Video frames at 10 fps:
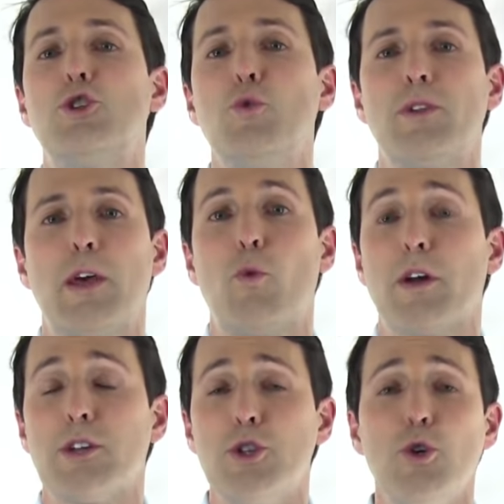to do what they
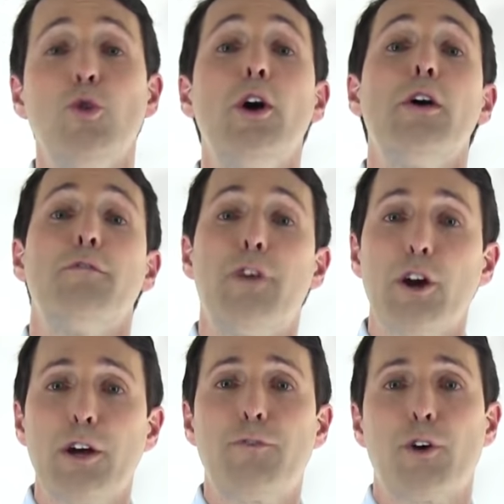want to do,
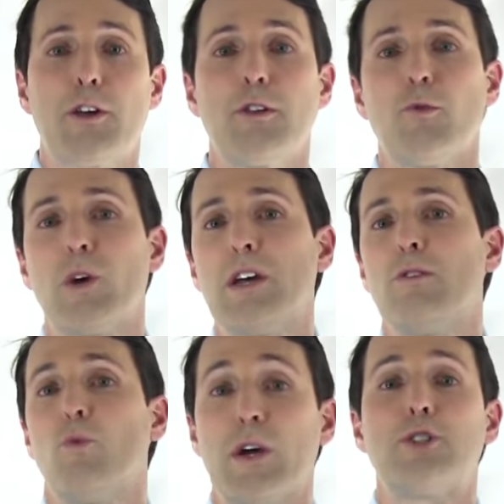very
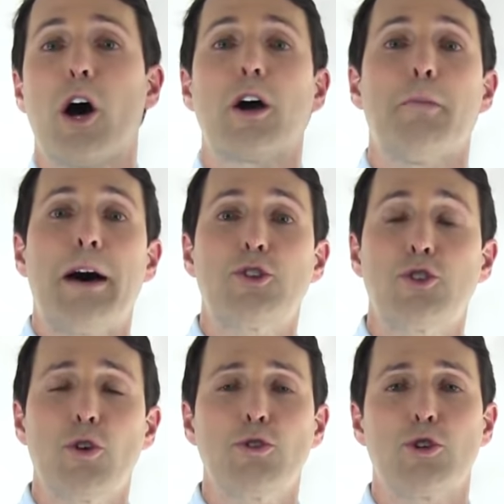frequently we talk about
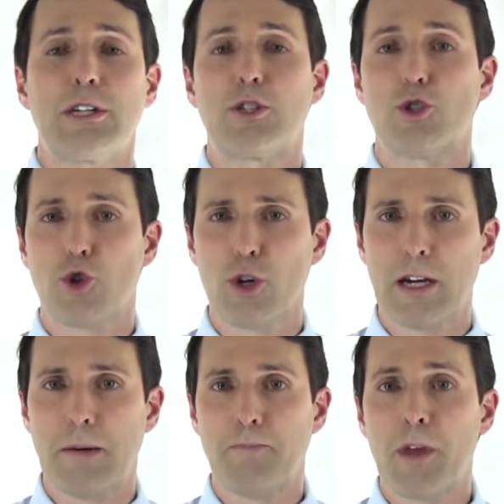surgery to
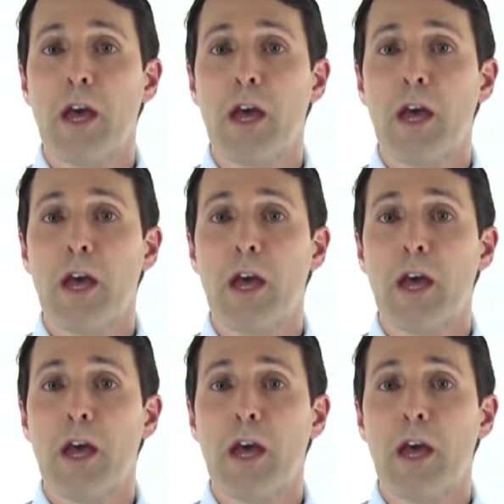treat it.